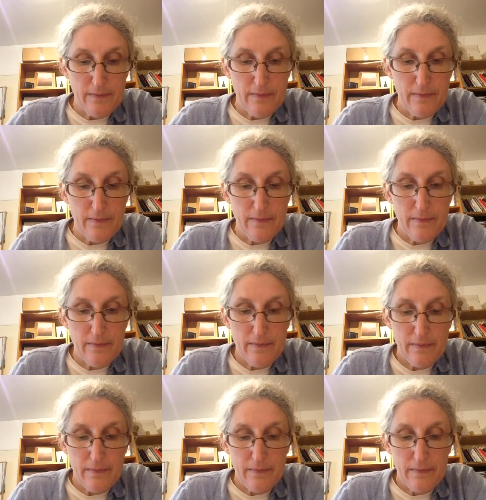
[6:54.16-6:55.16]

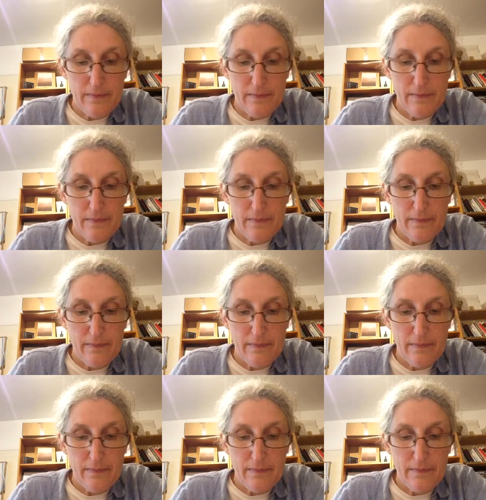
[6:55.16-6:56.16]

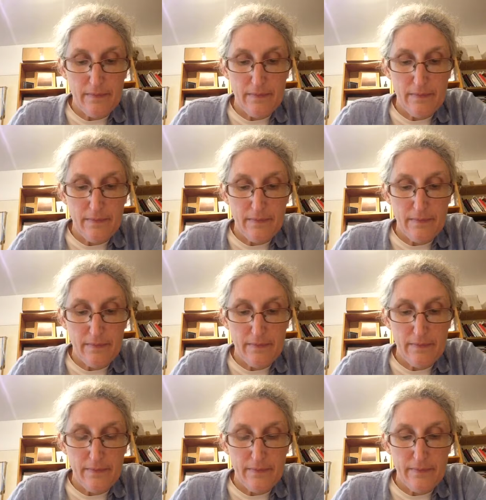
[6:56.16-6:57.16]

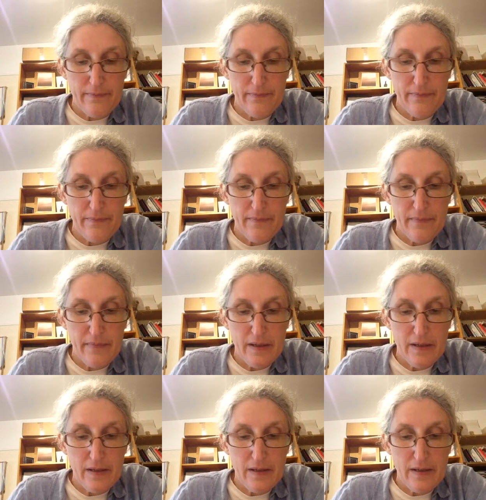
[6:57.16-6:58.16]

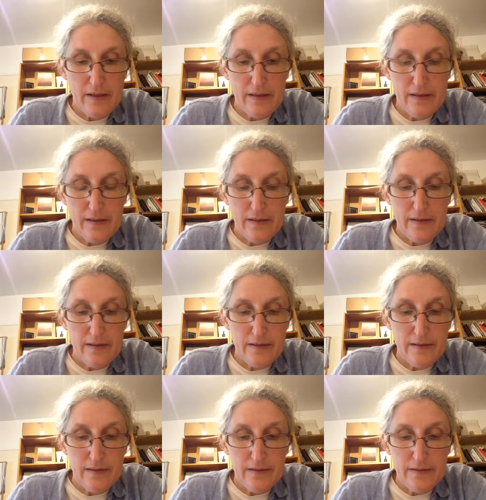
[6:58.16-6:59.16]

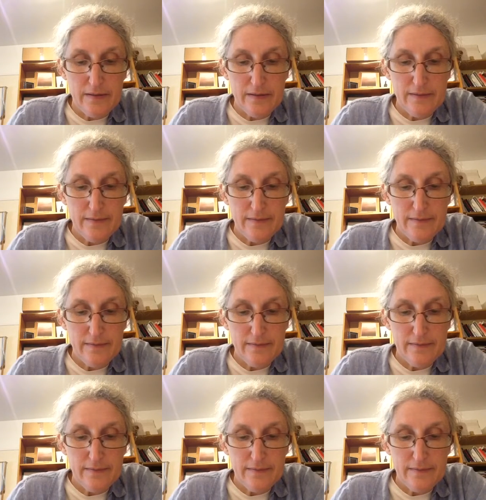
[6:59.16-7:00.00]
No one is speaking in this clip.